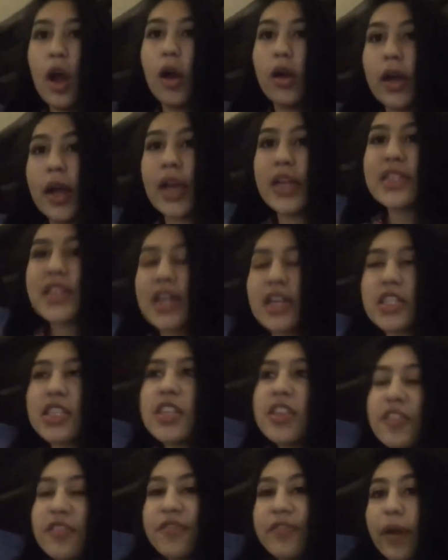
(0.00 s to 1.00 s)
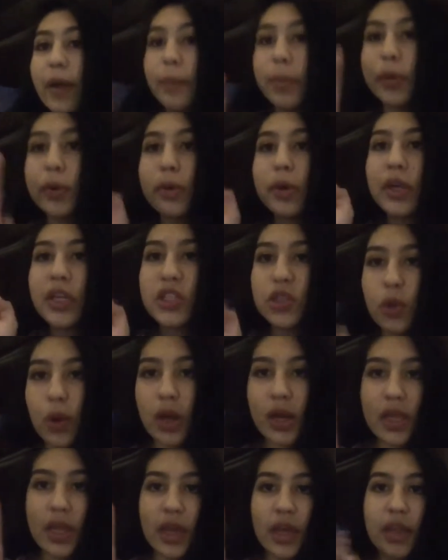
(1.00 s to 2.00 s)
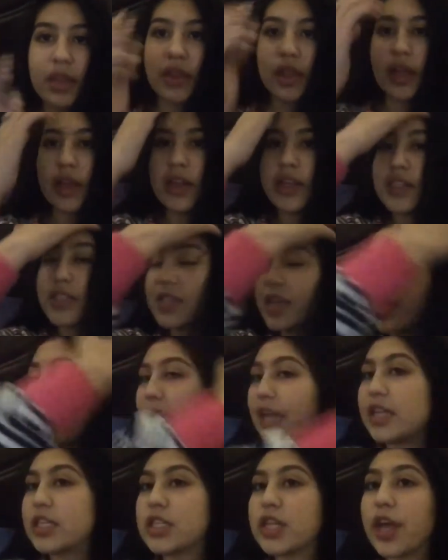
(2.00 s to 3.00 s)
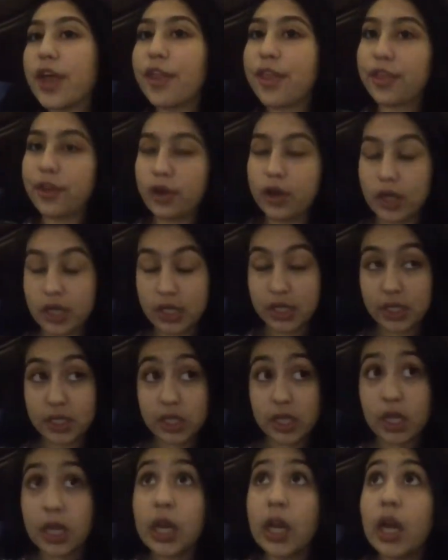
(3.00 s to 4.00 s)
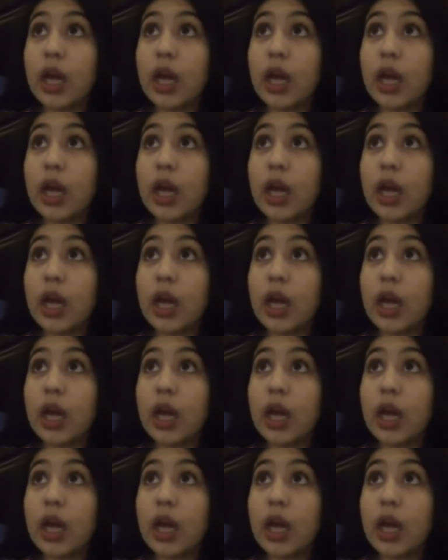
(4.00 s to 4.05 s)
Okay, it's actually February 20th and it's 8.30.